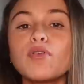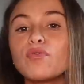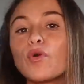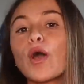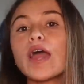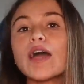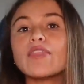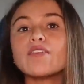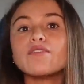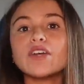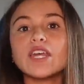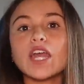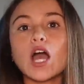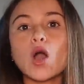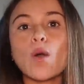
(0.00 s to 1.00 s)
Before I end the
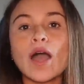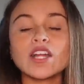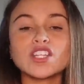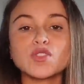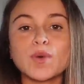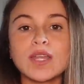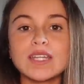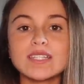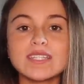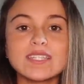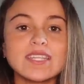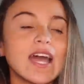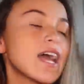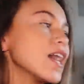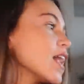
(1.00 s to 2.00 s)
video, I just wanted to
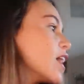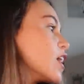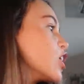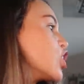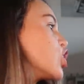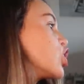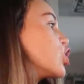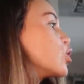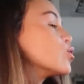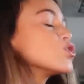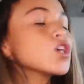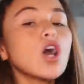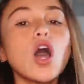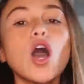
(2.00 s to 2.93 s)
say a huge oh,